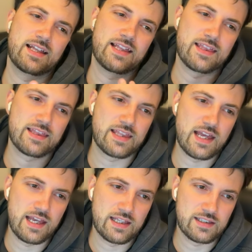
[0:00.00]
And
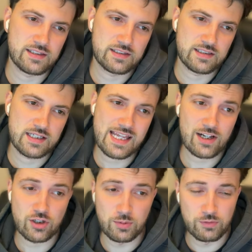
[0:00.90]
then, yeah,
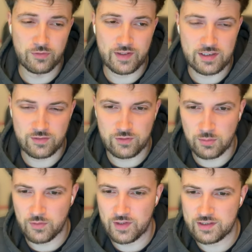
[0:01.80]
a couple of other things I've
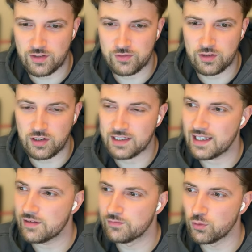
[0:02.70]
done with this. I've done like
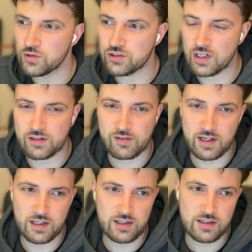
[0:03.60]
an invoice
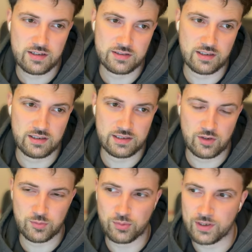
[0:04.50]
generator, so that
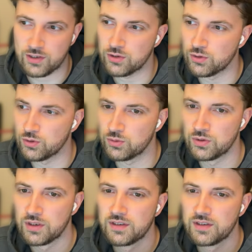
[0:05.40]
was pretty cool.